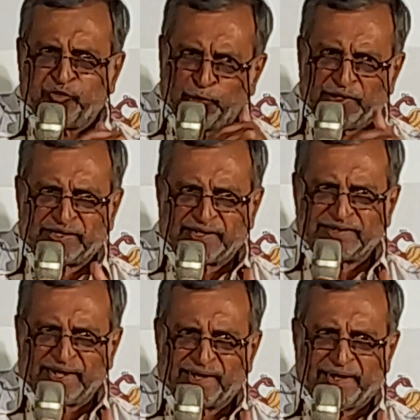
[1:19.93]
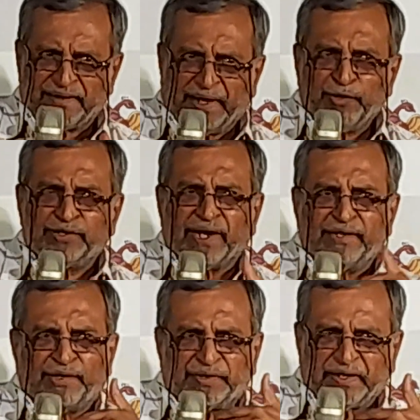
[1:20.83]
food is settled, then you
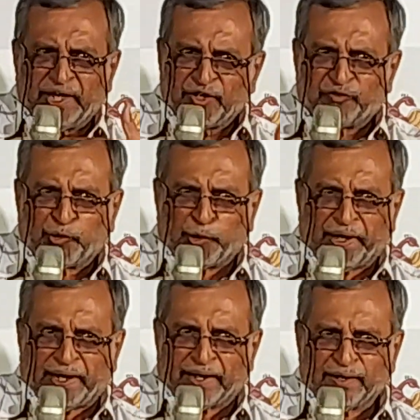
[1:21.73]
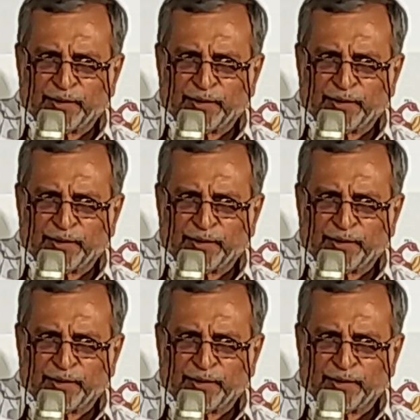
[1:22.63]
start thinking of cooking.